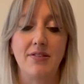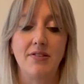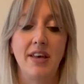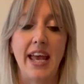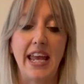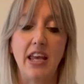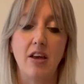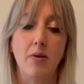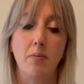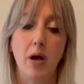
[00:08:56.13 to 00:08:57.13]
to
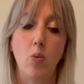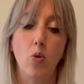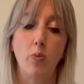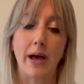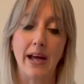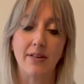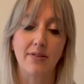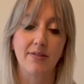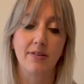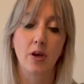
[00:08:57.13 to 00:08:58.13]
take my wool
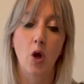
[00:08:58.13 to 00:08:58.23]
bats